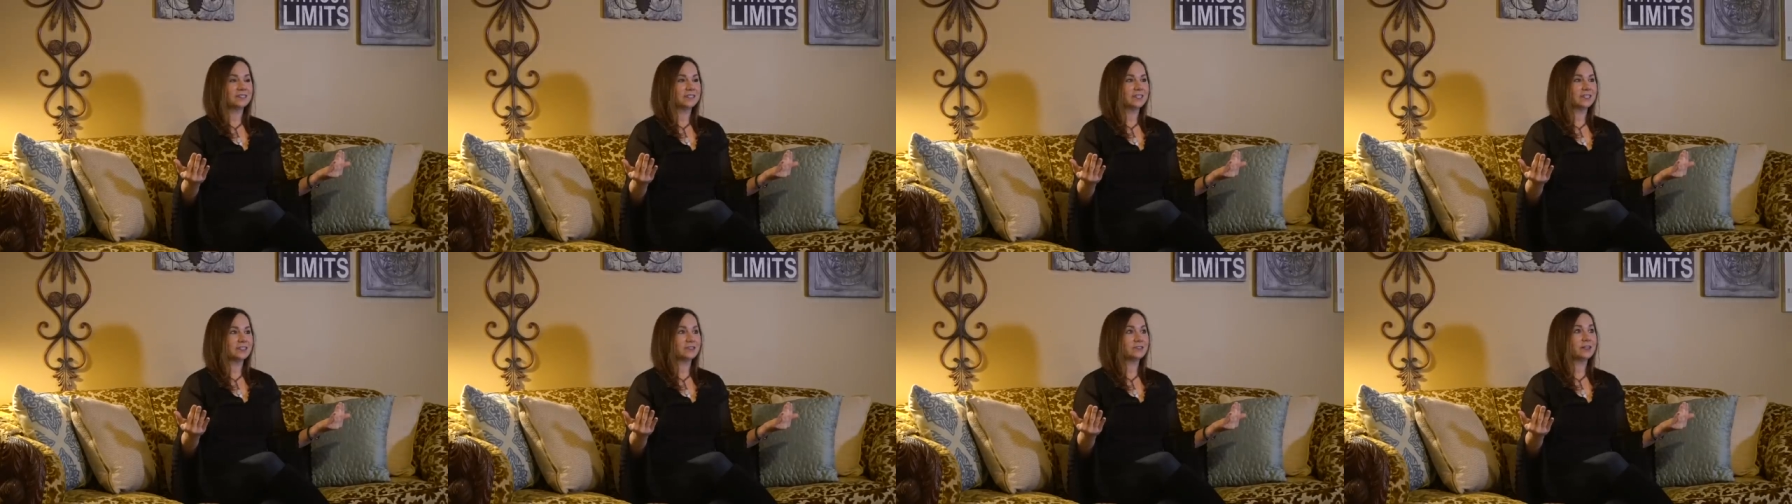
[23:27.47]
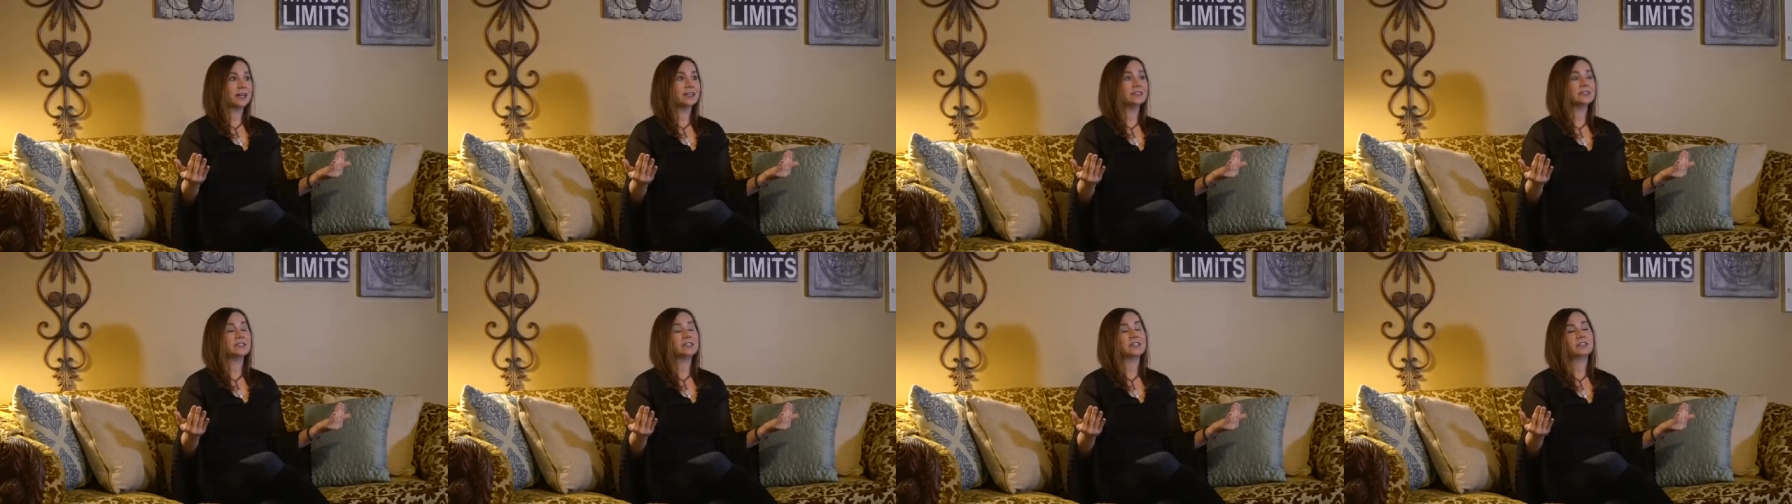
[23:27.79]
and I
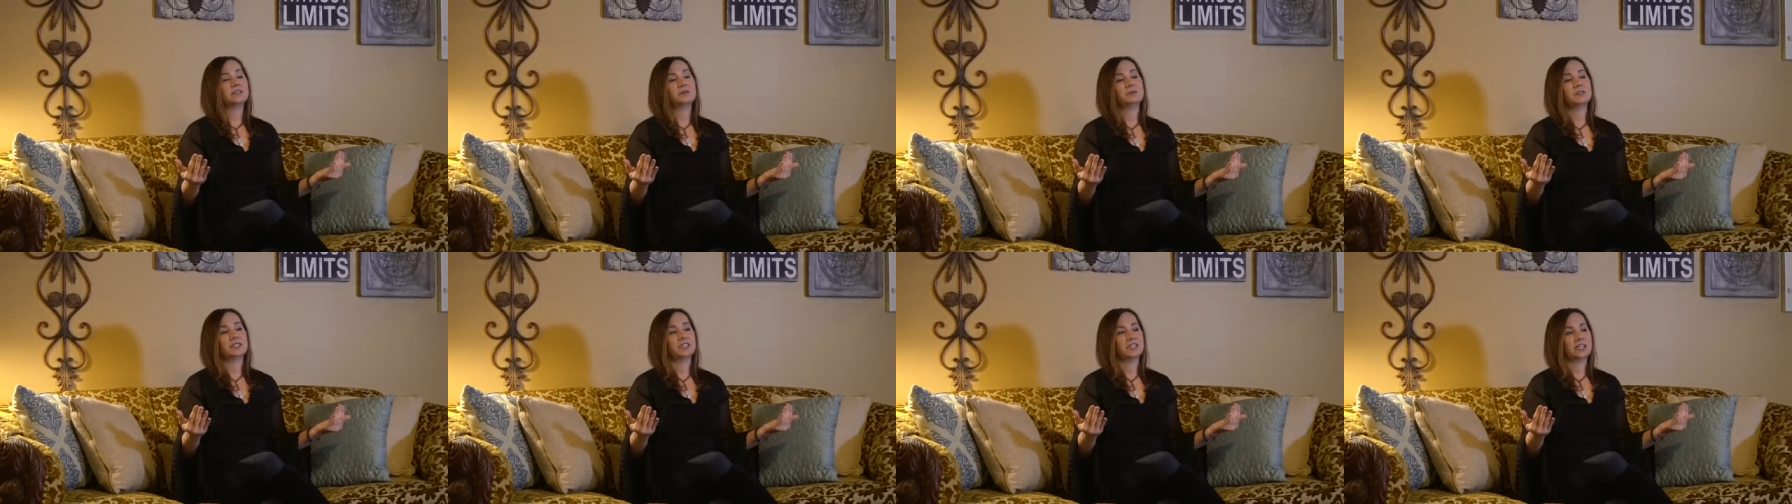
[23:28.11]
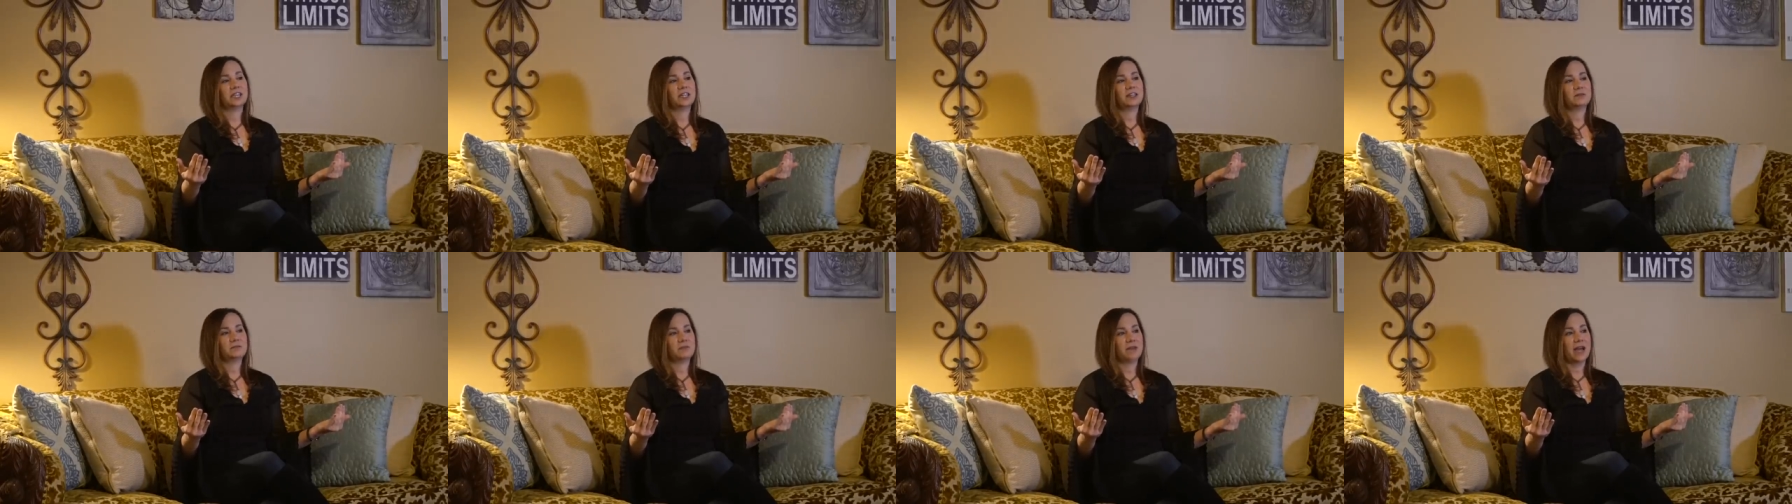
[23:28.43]
tried to
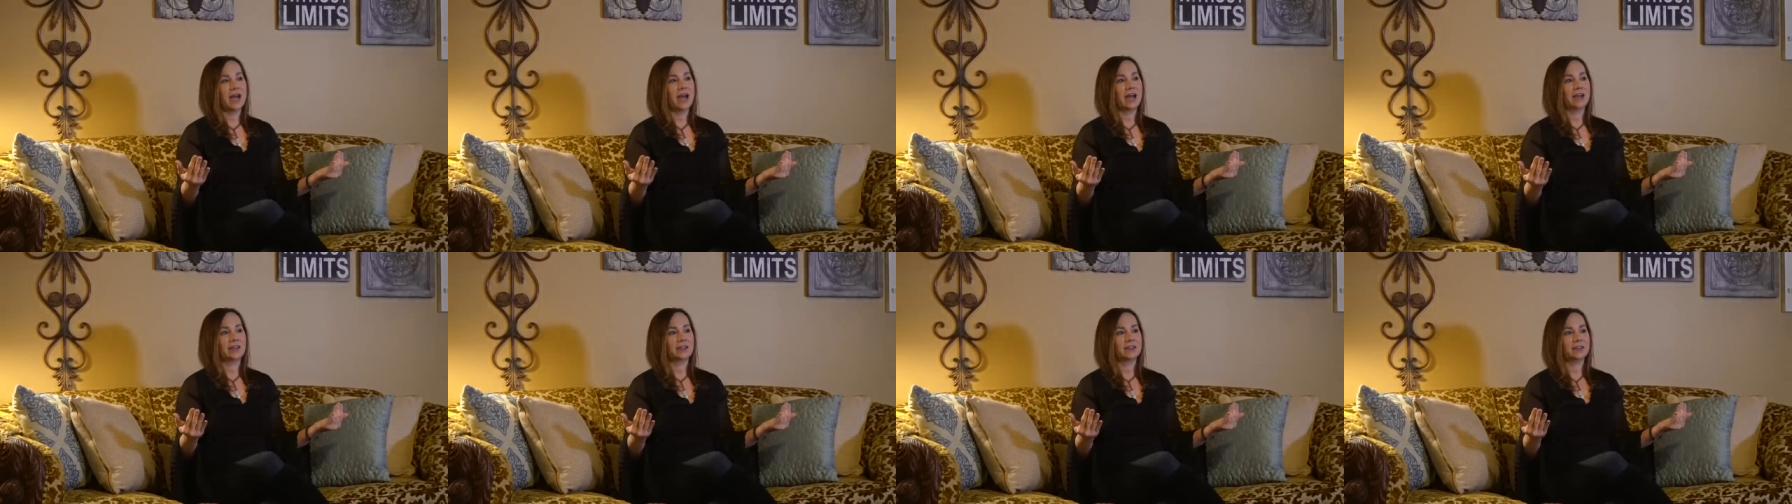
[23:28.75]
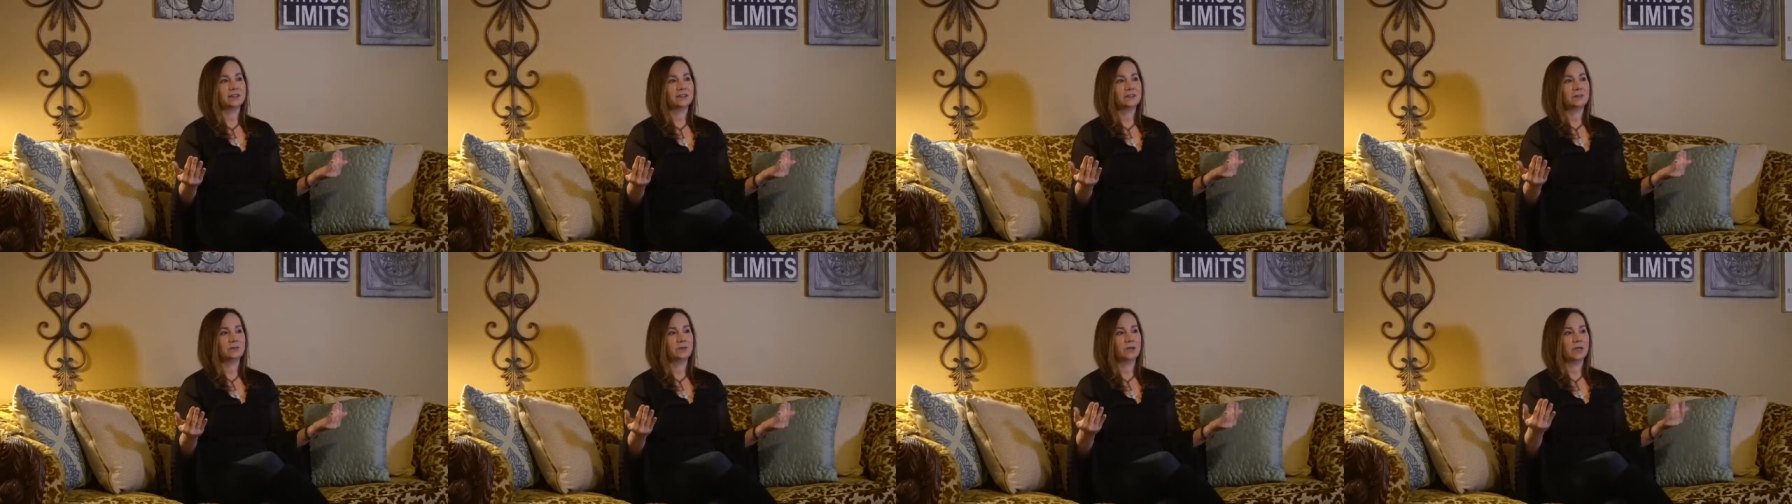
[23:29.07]
communicate
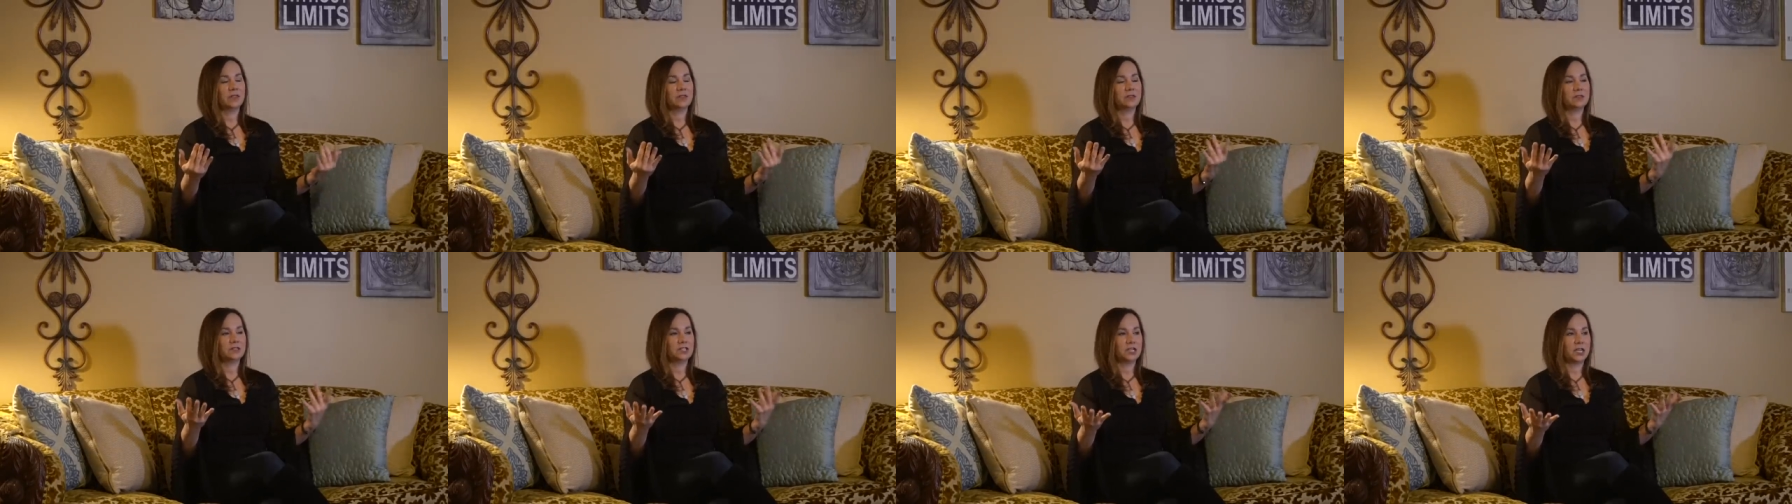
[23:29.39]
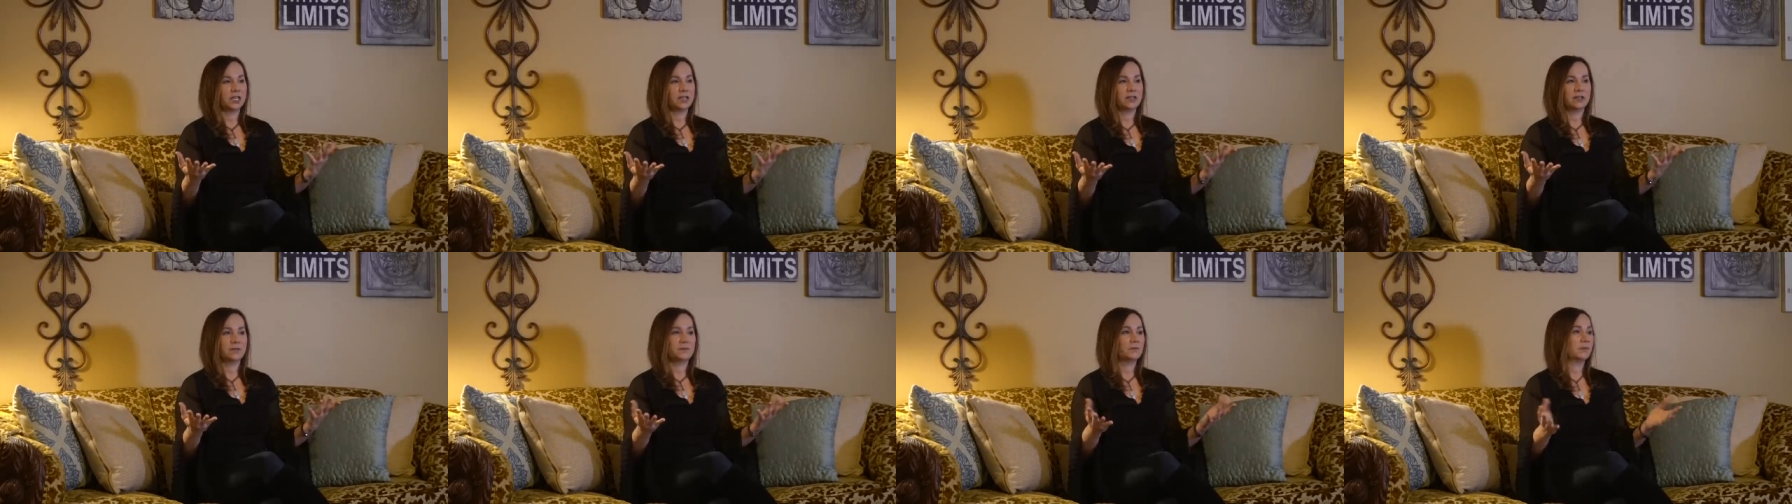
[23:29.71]
back with
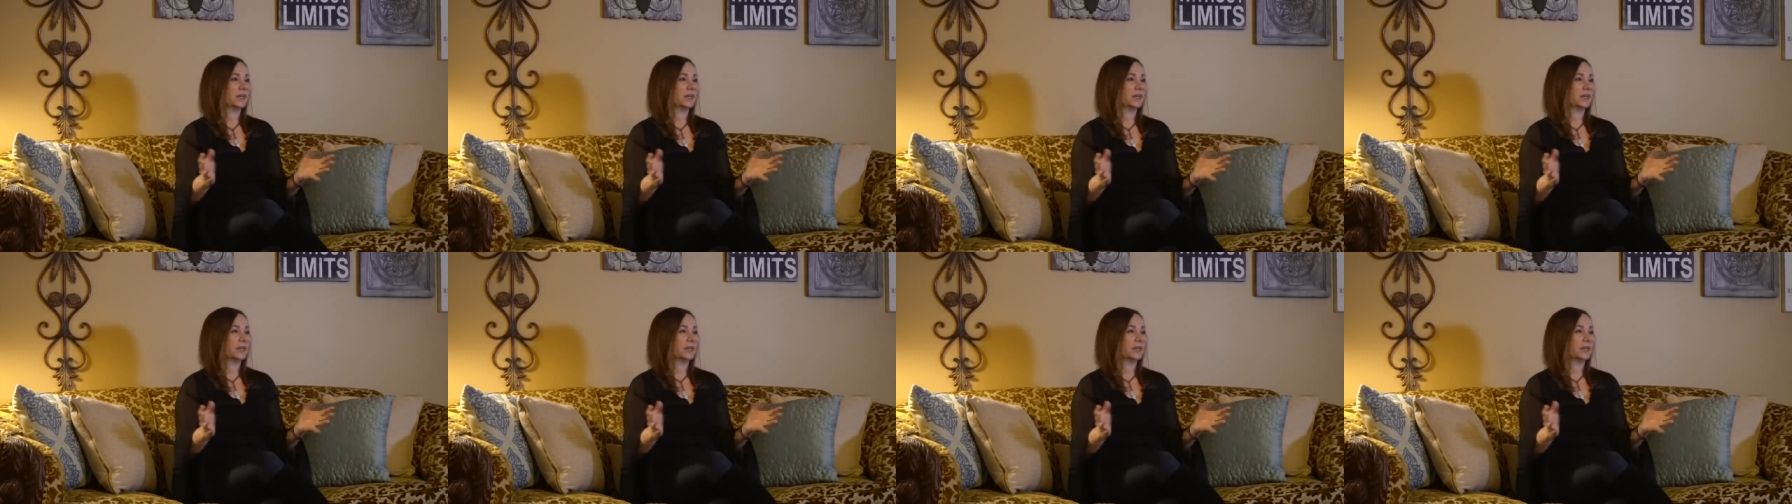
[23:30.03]
Jacob,